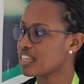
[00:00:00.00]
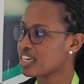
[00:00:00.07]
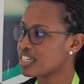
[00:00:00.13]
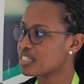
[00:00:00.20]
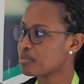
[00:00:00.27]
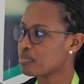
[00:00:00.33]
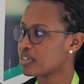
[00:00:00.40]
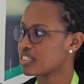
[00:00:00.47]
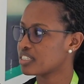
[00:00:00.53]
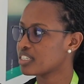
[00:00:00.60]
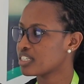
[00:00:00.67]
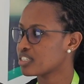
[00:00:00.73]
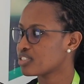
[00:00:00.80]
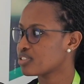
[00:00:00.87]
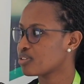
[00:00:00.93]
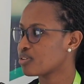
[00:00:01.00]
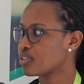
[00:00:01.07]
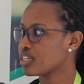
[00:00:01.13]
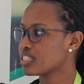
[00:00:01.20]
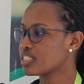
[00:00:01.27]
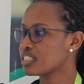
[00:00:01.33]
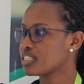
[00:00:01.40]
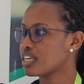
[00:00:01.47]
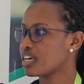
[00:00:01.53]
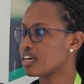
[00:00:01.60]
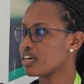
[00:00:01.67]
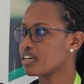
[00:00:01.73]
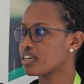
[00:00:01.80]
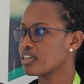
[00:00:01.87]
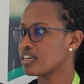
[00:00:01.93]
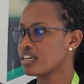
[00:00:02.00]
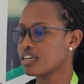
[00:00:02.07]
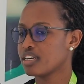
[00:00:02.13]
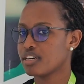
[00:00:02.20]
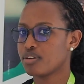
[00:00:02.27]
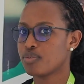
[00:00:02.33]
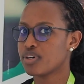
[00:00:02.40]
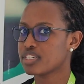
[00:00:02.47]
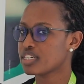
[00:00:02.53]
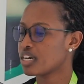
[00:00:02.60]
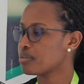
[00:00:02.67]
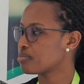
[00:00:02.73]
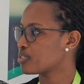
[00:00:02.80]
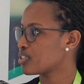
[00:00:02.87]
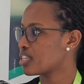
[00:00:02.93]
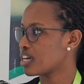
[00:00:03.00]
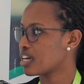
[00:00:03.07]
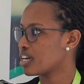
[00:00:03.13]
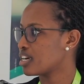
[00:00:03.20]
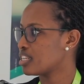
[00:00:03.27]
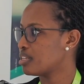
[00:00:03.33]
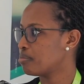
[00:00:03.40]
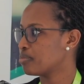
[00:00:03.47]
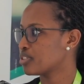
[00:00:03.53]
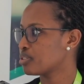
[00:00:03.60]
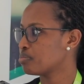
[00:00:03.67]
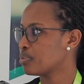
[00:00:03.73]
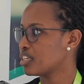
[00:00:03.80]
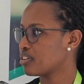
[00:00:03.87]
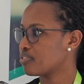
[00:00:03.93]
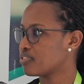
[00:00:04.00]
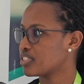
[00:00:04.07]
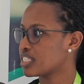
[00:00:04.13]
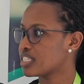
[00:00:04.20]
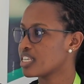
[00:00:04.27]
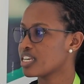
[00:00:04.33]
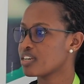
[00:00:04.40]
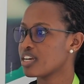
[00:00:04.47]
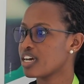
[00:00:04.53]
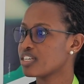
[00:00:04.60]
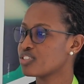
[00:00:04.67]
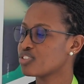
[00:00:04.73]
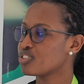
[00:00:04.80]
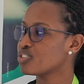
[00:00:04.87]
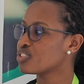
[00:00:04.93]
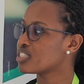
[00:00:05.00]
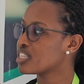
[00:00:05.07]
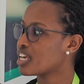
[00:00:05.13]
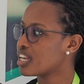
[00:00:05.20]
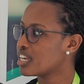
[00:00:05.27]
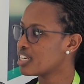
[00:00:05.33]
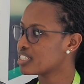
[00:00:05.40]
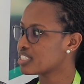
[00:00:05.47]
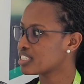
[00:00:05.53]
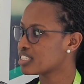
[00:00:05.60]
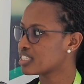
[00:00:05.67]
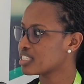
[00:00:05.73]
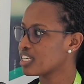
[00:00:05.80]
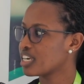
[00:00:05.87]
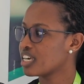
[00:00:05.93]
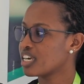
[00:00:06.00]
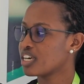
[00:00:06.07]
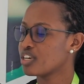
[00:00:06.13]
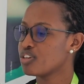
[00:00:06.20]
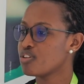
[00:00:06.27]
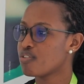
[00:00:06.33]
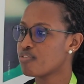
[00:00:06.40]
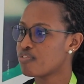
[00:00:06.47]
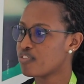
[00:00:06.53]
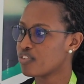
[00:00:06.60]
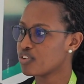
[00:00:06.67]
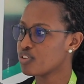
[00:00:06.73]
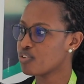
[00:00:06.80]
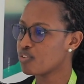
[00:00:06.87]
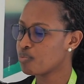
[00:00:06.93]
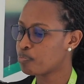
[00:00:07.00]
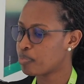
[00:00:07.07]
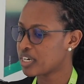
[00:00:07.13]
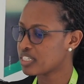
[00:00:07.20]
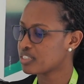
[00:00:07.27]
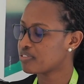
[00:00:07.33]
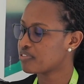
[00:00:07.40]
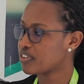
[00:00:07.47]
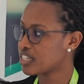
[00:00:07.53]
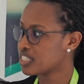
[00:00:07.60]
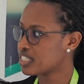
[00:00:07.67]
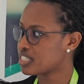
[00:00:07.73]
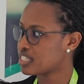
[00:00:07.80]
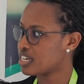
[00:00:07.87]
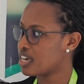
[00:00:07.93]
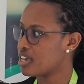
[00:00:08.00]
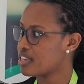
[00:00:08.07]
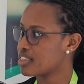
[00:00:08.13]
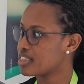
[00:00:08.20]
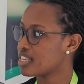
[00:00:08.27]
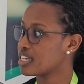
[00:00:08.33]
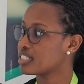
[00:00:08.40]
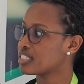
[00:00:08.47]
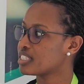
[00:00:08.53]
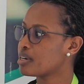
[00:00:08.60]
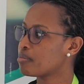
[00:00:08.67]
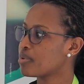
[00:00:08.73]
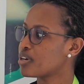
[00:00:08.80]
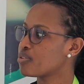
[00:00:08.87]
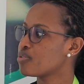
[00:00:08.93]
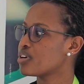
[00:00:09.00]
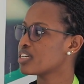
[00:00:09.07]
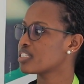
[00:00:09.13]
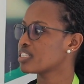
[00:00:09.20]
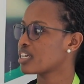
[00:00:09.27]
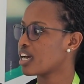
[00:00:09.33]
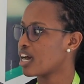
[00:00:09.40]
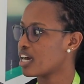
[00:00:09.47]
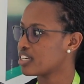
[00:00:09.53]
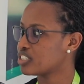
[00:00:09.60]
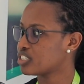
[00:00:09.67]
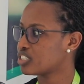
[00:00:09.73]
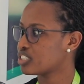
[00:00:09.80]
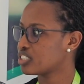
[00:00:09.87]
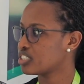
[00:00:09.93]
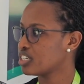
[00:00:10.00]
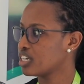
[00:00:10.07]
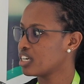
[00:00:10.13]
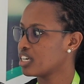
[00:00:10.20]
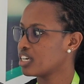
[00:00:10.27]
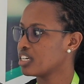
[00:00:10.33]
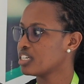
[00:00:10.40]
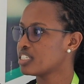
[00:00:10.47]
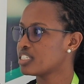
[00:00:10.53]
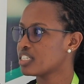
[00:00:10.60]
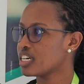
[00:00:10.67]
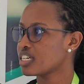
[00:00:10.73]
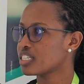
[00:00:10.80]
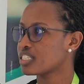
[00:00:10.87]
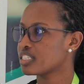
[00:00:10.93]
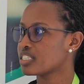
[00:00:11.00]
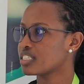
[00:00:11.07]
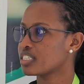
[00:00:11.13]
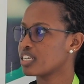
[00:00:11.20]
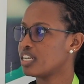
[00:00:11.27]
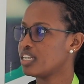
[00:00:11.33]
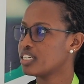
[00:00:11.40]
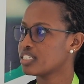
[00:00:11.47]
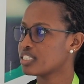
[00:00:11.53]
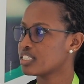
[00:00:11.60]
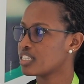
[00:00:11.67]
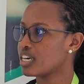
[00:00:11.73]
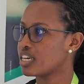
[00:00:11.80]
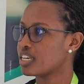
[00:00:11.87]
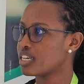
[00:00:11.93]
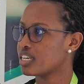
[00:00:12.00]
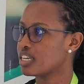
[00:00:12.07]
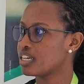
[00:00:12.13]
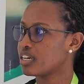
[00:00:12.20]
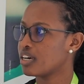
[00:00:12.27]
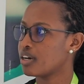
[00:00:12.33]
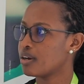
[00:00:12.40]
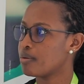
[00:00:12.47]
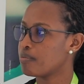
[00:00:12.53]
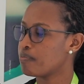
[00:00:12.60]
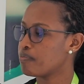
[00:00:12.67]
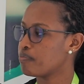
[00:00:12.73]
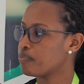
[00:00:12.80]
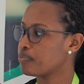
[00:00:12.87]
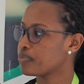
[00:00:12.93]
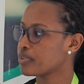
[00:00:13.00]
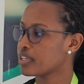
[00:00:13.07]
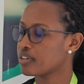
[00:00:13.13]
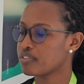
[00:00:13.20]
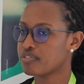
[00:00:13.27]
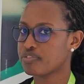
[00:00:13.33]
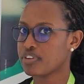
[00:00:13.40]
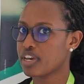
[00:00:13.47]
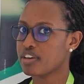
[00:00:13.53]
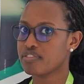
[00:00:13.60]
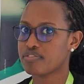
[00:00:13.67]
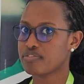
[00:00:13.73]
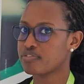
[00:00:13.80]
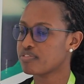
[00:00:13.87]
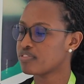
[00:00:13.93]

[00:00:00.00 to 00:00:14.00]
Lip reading: 30%. So that's what comes with the card, the most benefits. Then as you use the lanes, you pass faster than someone who has cash. It takes less than 5